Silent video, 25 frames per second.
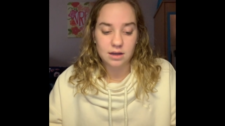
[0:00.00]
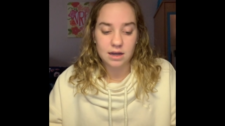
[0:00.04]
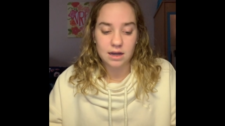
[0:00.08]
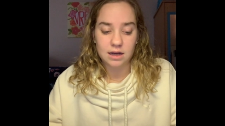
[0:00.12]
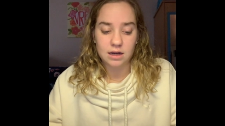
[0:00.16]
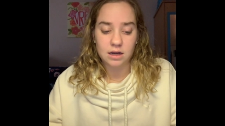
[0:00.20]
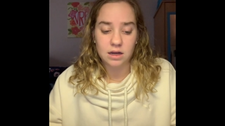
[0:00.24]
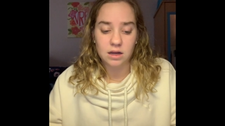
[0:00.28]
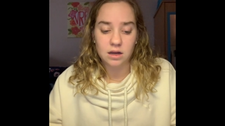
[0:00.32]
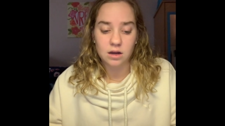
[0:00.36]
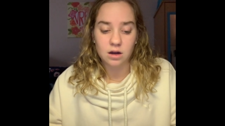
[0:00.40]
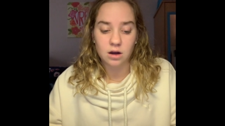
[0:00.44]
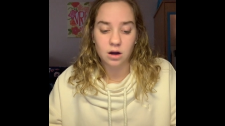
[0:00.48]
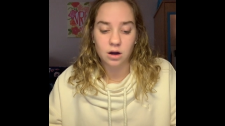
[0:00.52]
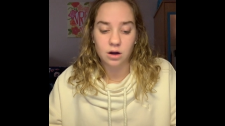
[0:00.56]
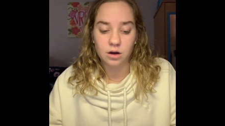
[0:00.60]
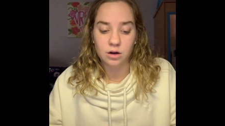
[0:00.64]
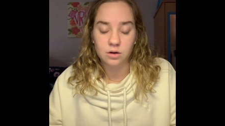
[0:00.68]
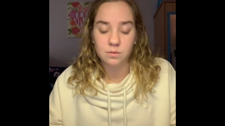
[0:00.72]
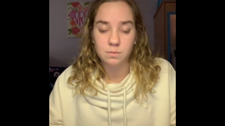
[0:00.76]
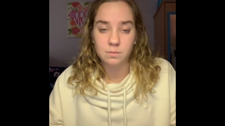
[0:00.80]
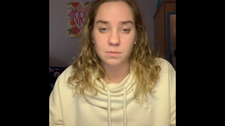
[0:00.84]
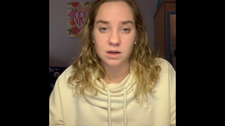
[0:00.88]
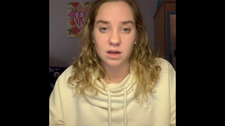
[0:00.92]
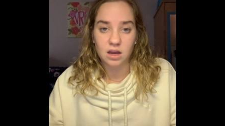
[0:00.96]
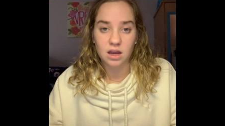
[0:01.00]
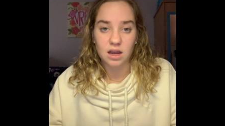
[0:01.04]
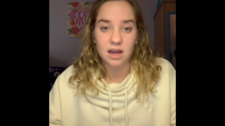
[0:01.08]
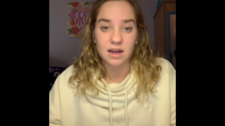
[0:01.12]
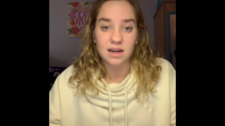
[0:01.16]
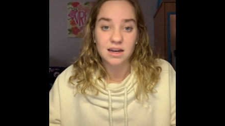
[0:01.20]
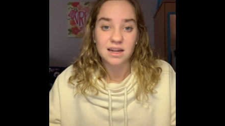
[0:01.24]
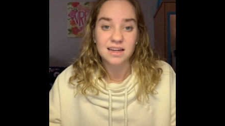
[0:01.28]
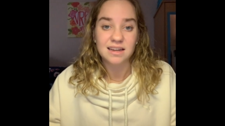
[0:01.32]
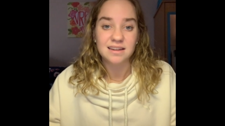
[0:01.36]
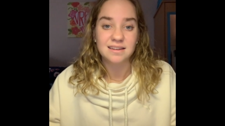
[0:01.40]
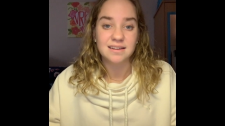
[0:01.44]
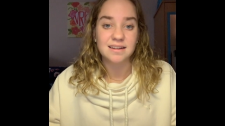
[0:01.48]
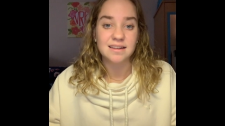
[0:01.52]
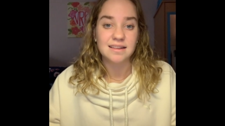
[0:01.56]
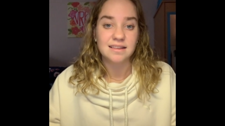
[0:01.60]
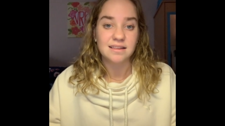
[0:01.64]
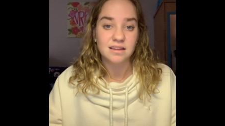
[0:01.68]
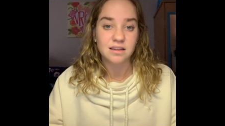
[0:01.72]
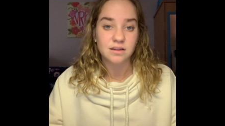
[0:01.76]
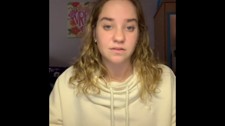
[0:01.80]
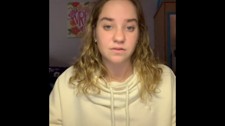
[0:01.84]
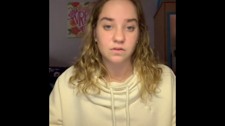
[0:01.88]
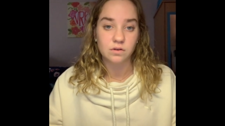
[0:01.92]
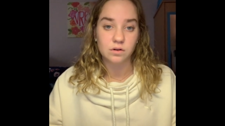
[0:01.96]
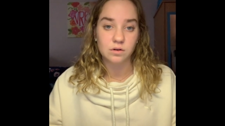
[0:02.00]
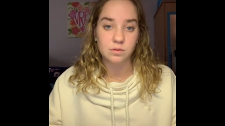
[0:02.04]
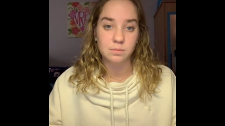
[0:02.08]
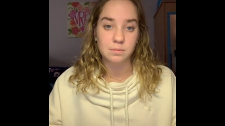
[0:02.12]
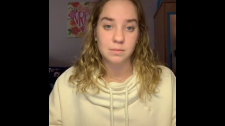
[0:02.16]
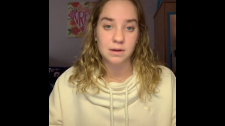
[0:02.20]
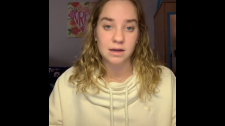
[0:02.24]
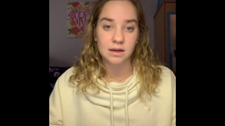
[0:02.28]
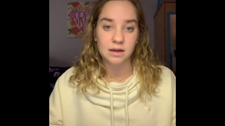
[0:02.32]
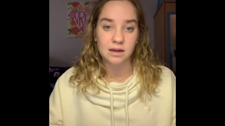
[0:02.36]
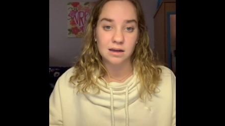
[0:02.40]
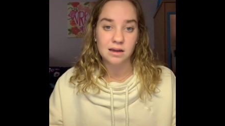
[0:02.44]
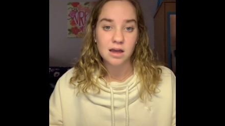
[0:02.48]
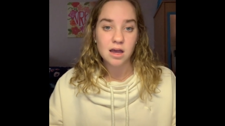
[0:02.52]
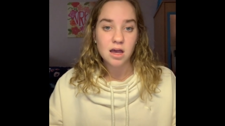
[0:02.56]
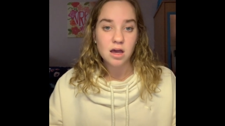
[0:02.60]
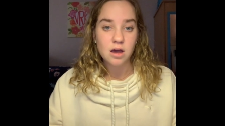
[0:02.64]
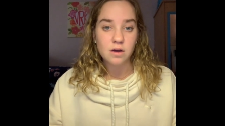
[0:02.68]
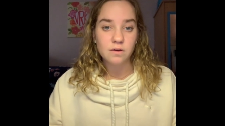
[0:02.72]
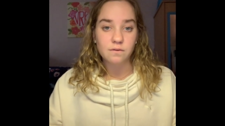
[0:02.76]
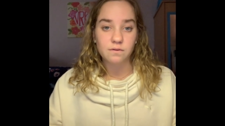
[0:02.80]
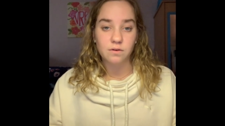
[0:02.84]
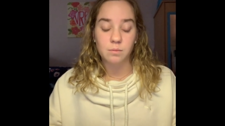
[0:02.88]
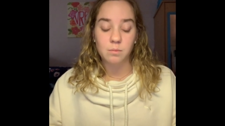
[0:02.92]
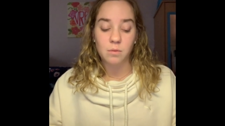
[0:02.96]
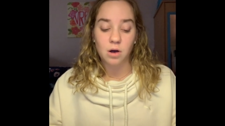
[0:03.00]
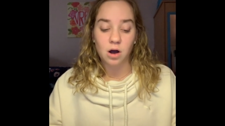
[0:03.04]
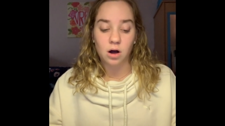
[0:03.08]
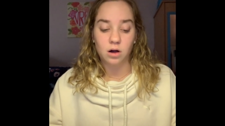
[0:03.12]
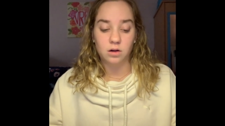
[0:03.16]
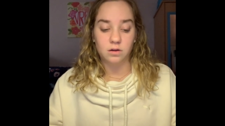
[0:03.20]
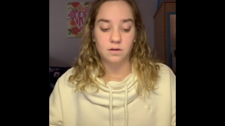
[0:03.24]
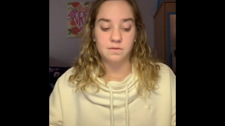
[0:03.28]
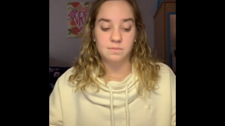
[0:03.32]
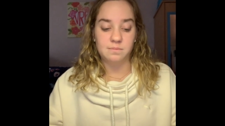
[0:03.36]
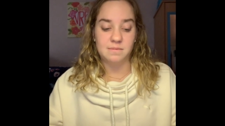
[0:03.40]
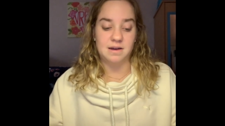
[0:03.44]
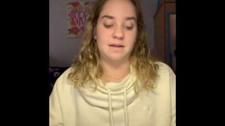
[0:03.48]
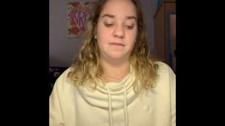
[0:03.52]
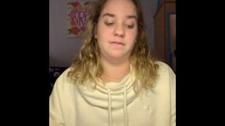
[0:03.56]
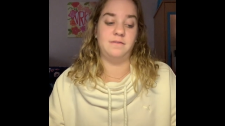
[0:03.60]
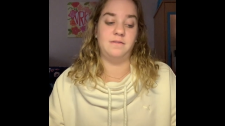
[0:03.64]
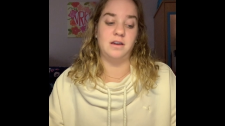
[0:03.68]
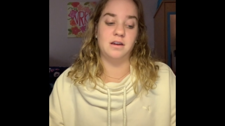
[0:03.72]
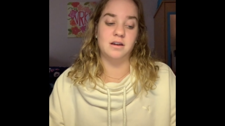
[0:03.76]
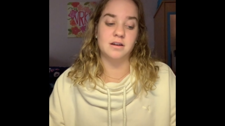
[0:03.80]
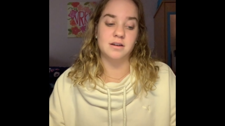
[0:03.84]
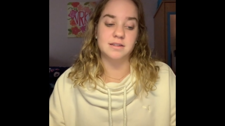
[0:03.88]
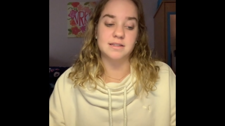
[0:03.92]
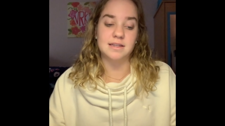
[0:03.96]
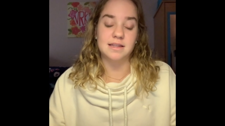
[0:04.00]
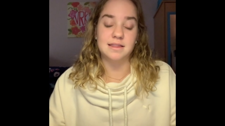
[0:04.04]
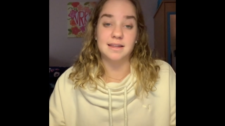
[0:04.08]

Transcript: and he heard me and he delivered me from all of my fears.